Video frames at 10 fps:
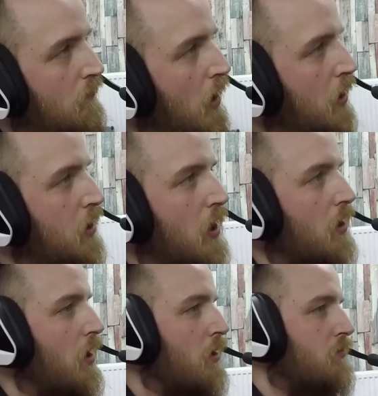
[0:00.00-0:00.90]
Yes,
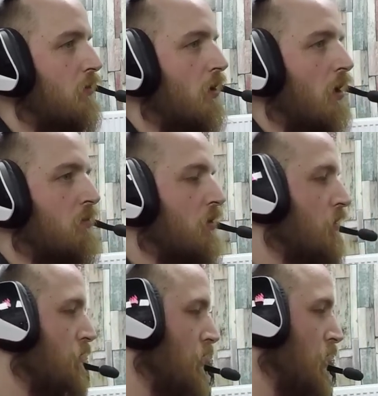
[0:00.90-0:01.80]
that's running absolutely
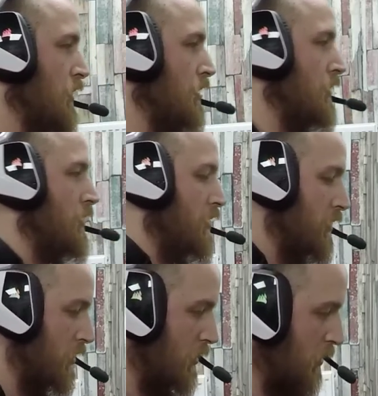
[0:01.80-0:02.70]
fine.
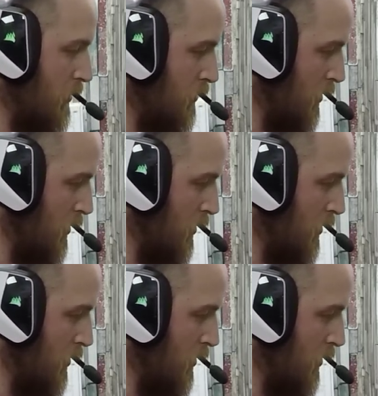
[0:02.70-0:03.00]
So